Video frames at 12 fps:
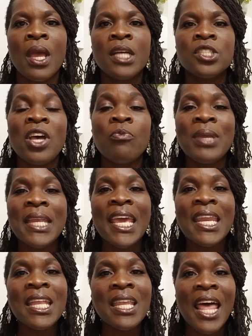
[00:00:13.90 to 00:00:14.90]
So I've been
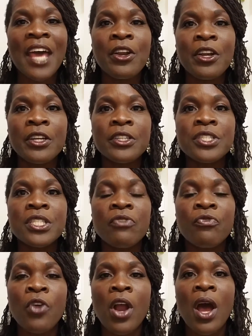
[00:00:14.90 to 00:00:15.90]
getting letters
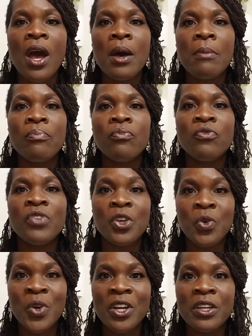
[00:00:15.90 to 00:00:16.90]
from
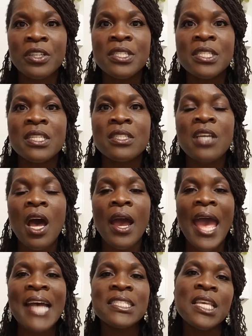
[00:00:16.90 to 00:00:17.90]
viewers
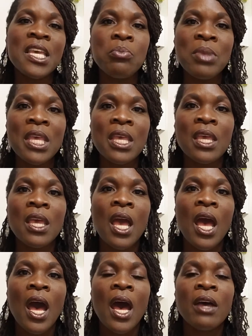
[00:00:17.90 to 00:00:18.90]
asking me
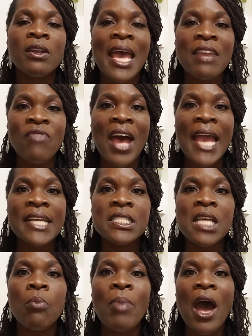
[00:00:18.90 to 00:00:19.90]
advice
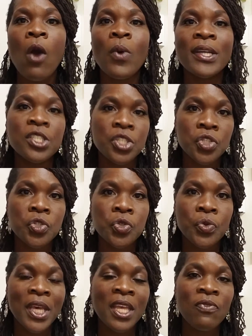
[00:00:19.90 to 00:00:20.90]
about what to
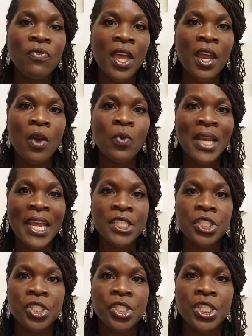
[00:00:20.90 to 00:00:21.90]
do in their
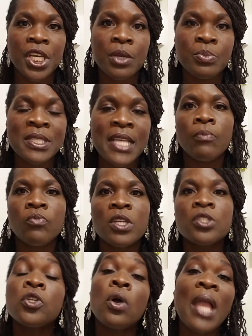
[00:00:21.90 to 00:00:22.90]
relationships.
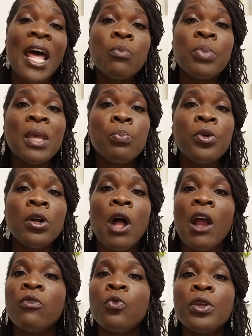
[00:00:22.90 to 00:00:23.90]
So a lot of people
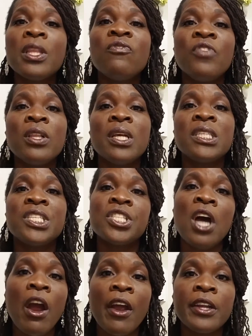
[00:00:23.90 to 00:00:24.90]
are really feeling
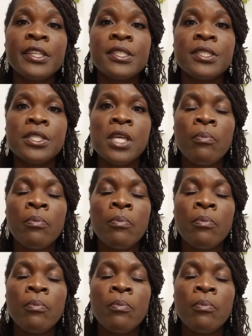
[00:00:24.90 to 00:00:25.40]
disheartened